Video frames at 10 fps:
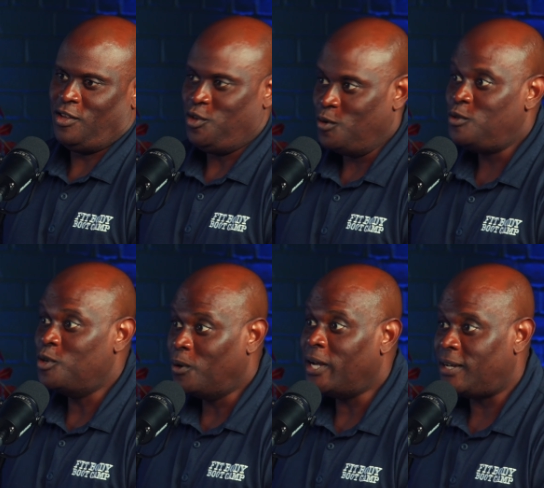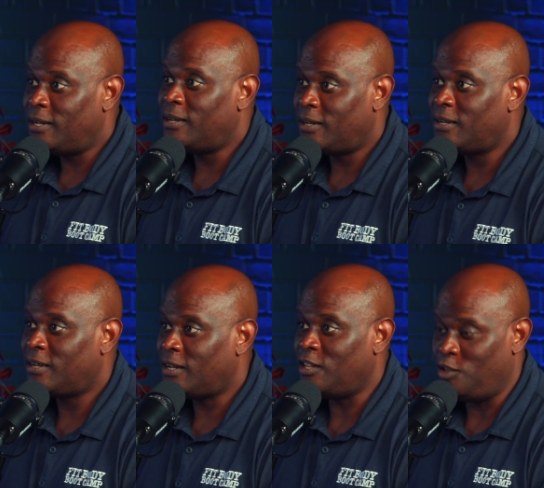You do it.
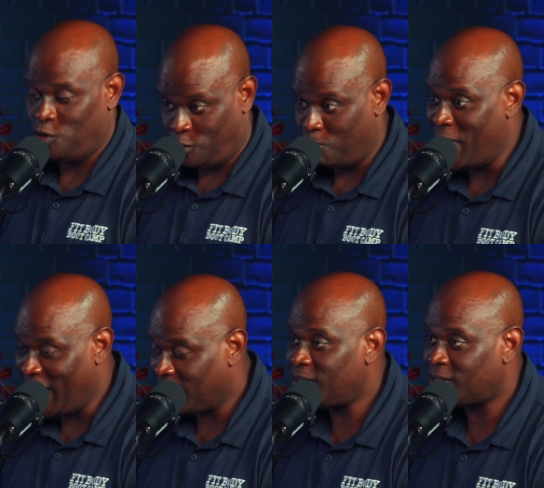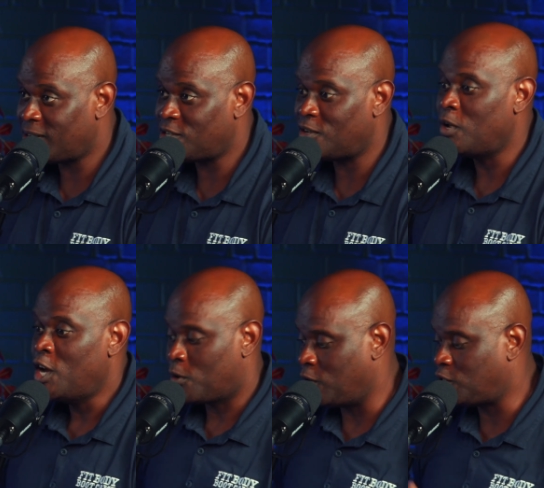You make the decision
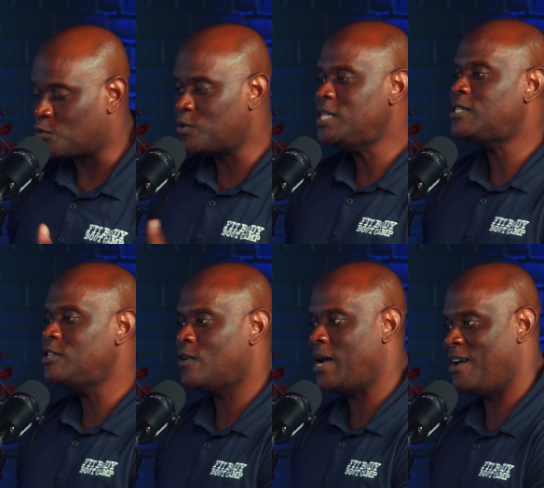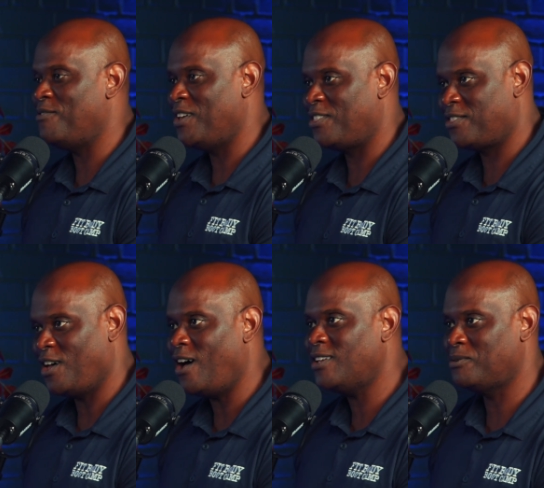because the reason you're having
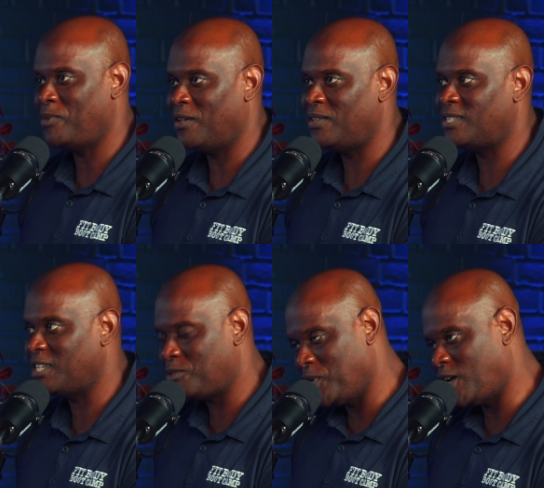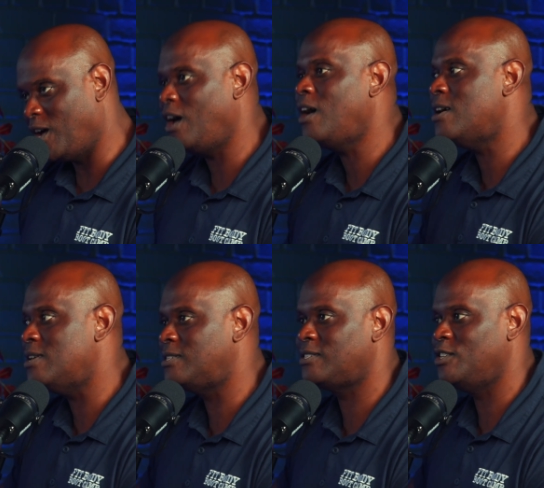thoughts about this is
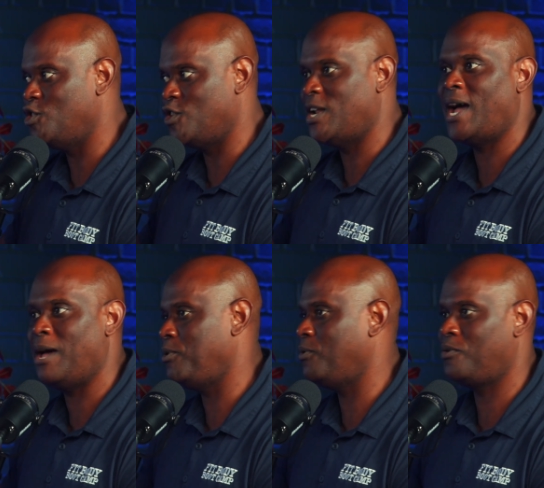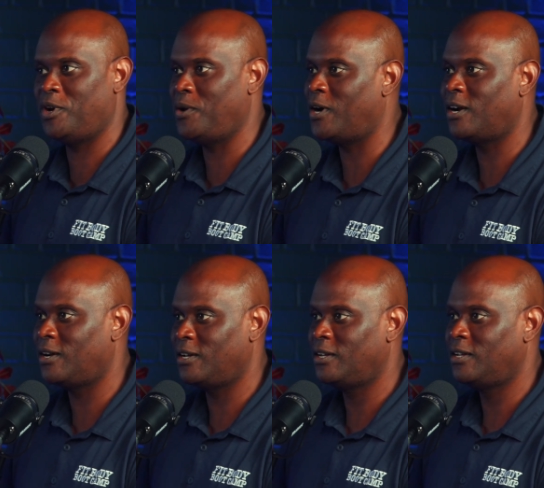because you're not happy with where you are.
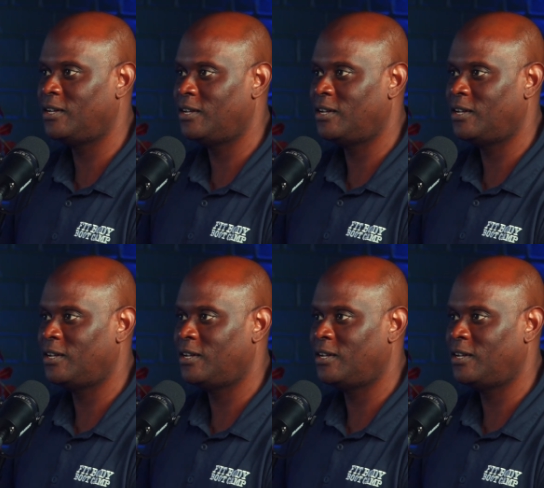Mm-hmm.